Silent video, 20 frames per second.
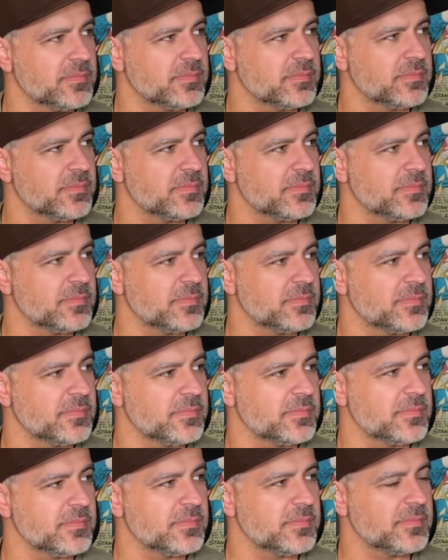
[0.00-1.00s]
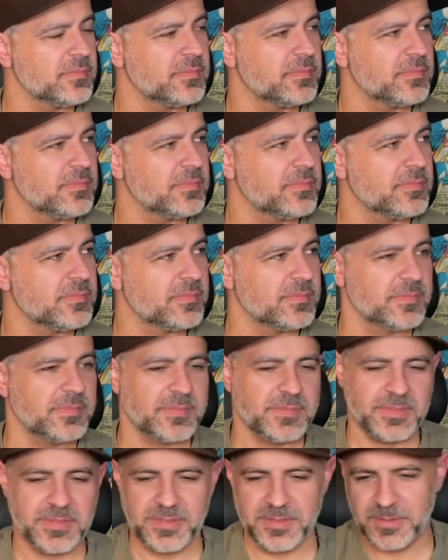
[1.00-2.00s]

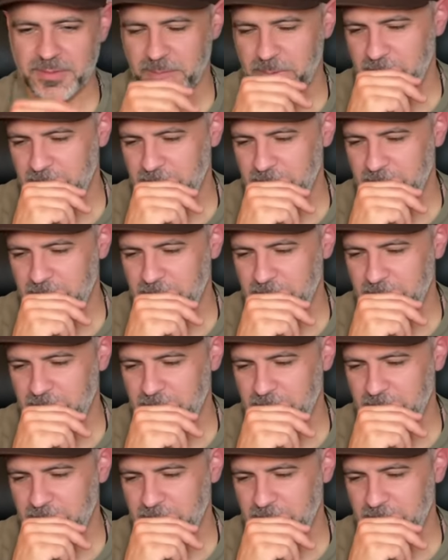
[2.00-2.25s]
No words are spoken by the person on screen.